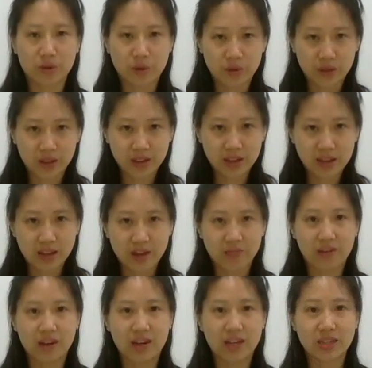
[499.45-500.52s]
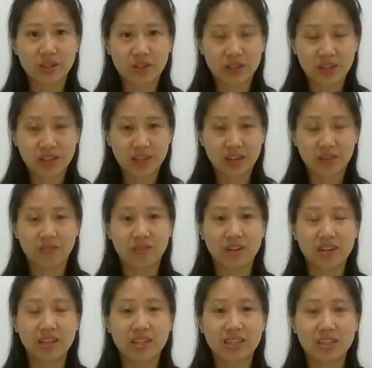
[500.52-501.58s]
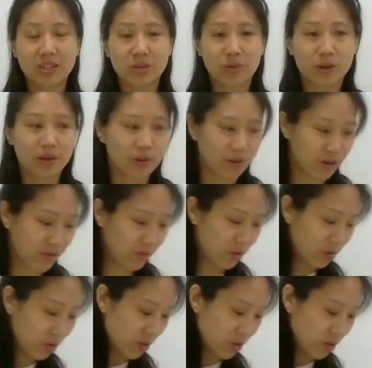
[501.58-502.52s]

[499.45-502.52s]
hold it in and release, hold it in and release this way, or if